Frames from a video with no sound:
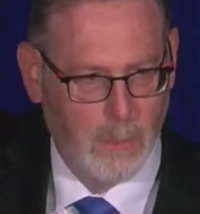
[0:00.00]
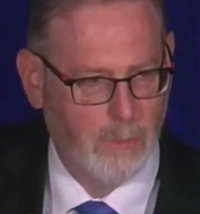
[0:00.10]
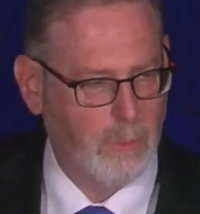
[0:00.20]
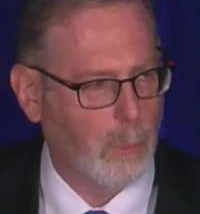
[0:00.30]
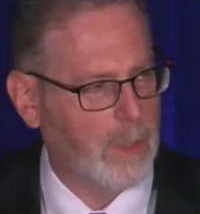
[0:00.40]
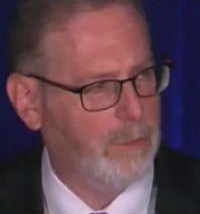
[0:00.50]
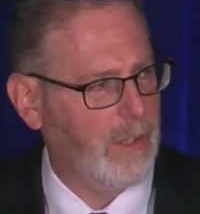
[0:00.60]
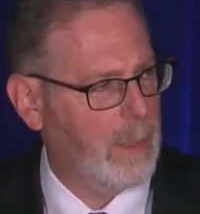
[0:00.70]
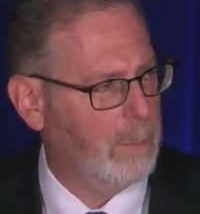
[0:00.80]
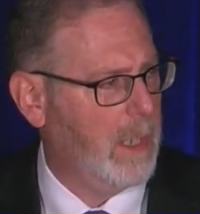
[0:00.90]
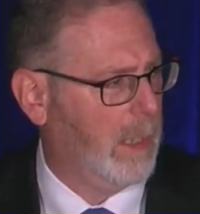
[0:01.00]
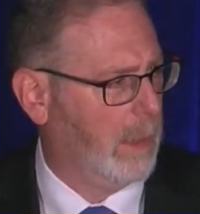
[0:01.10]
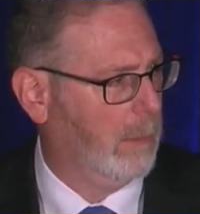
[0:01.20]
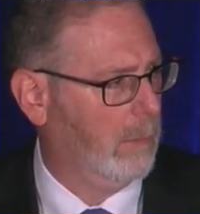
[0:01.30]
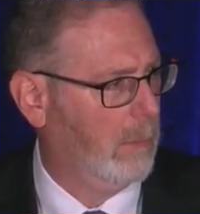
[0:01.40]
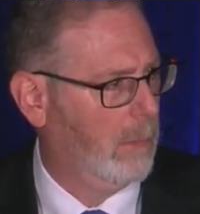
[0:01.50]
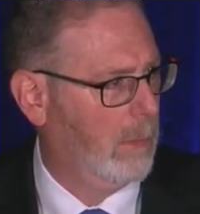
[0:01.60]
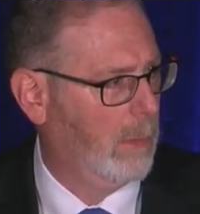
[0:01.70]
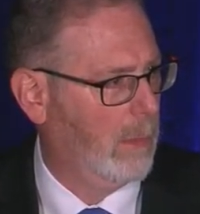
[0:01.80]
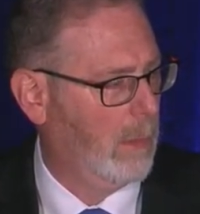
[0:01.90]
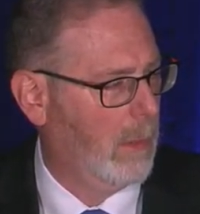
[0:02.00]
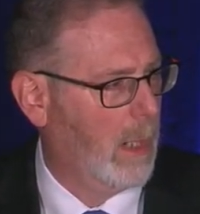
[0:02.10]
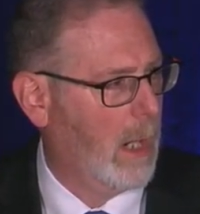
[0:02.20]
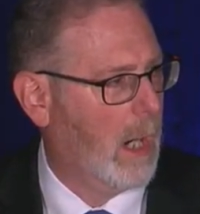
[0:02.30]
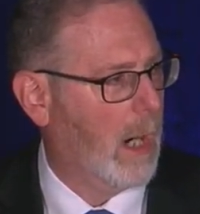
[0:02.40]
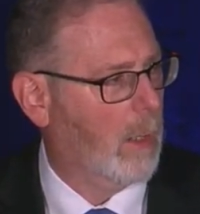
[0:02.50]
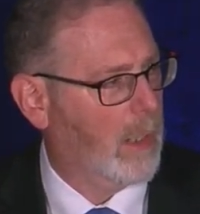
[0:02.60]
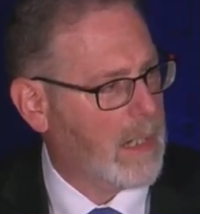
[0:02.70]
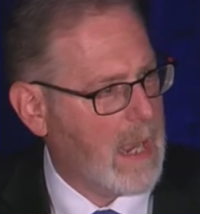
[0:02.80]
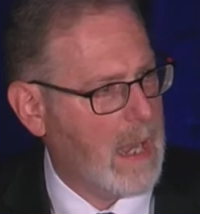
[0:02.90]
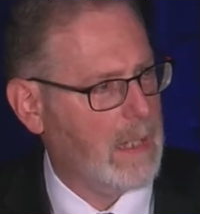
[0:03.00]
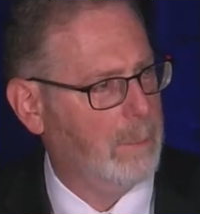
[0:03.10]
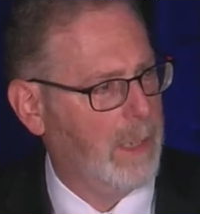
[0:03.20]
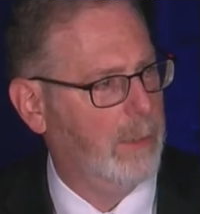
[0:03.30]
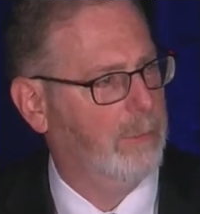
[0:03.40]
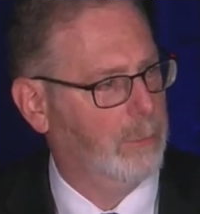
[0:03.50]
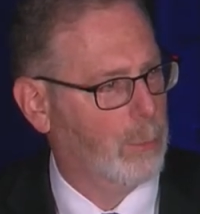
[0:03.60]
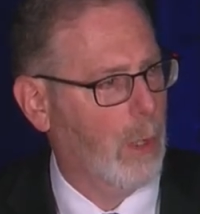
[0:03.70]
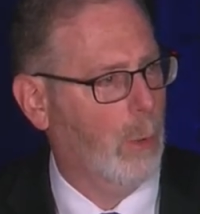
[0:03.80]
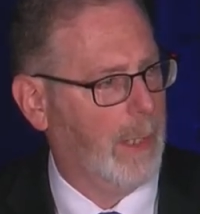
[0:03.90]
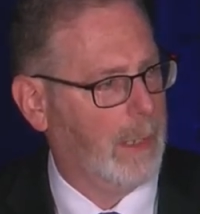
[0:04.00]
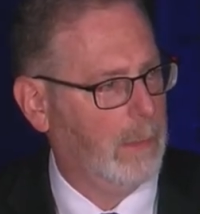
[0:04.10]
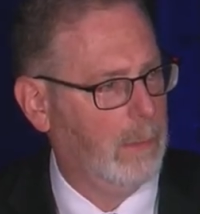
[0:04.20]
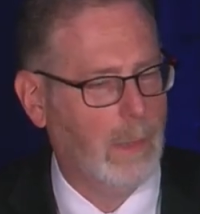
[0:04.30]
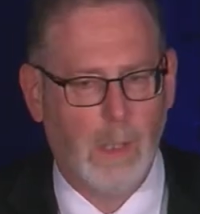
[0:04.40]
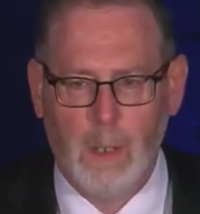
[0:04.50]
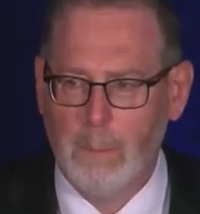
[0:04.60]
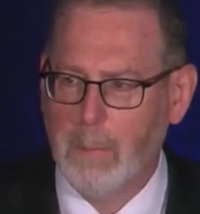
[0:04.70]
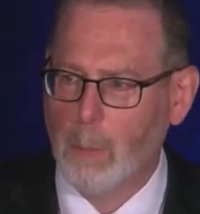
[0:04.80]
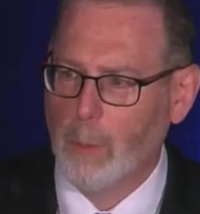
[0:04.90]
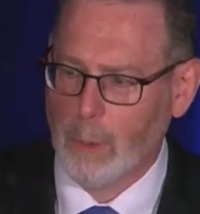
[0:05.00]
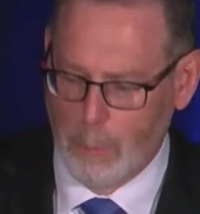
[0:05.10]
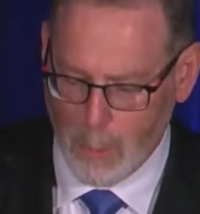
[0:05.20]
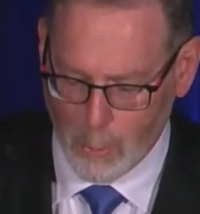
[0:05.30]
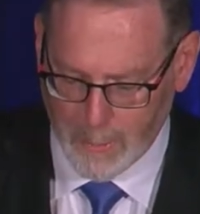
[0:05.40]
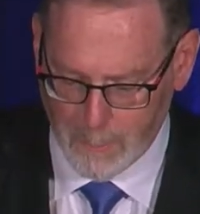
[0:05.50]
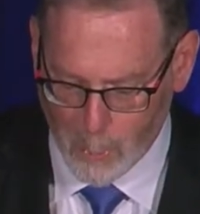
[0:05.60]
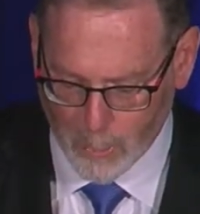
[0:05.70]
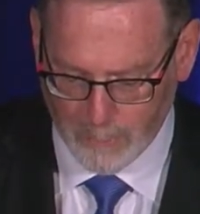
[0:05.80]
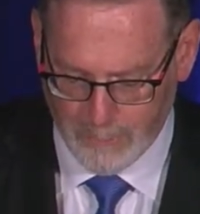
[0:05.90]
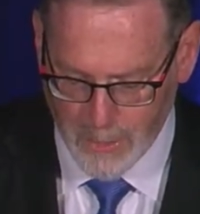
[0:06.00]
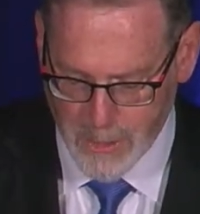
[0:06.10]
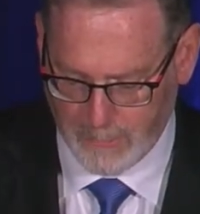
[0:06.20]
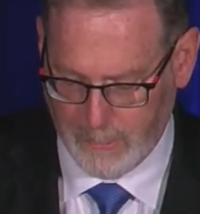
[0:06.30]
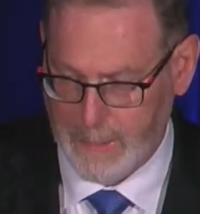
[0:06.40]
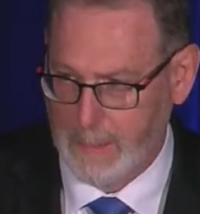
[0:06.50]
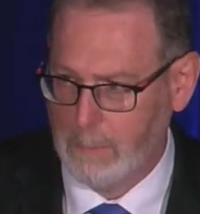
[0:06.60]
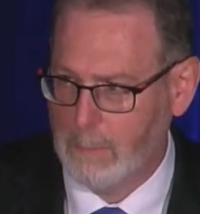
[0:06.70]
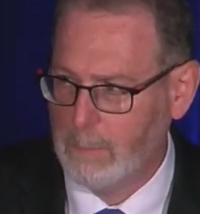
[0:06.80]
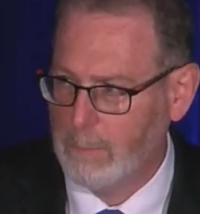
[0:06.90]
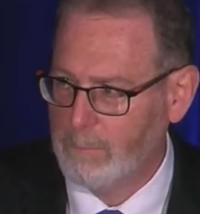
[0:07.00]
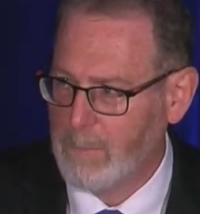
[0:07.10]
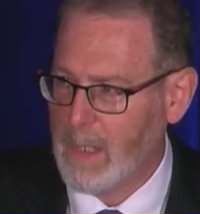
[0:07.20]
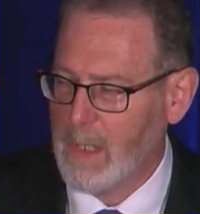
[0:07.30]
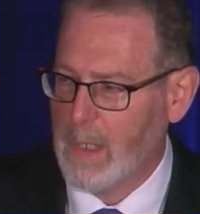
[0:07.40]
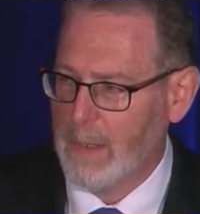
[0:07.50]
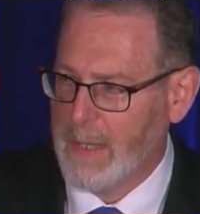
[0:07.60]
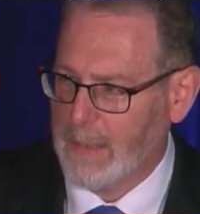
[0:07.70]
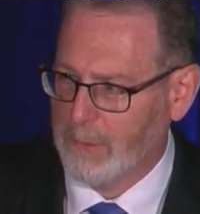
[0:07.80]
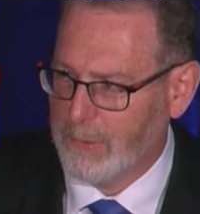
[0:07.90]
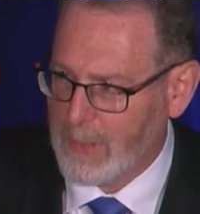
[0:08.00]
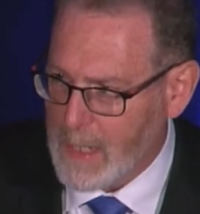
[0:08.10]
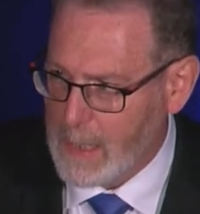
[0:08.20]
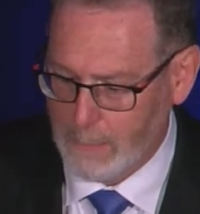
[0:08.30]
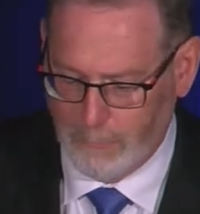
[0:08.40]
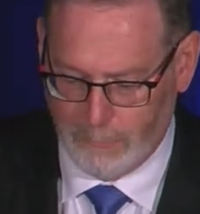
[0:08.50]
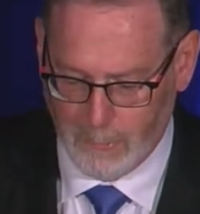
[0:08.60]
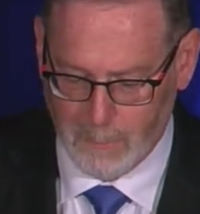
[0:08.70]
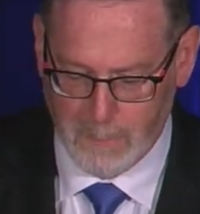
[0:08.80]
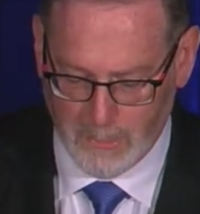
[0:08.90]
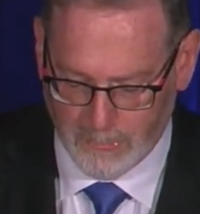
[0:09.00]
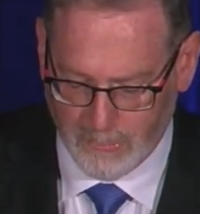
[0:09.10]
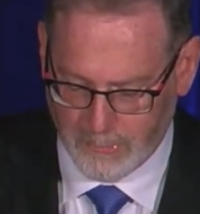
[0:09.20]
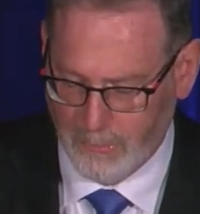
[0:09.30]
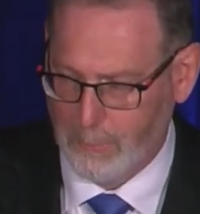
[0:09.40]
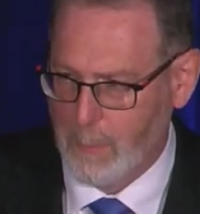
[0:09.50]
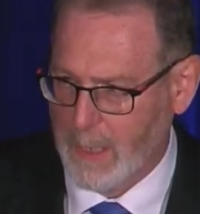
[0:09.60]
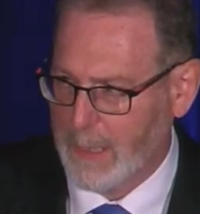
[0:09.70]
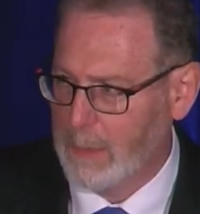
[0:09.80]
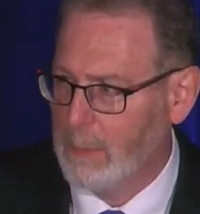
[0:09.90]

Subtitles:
So what does that mean? Our economy is growing, but we're growing more efficiently. That saves businesses money.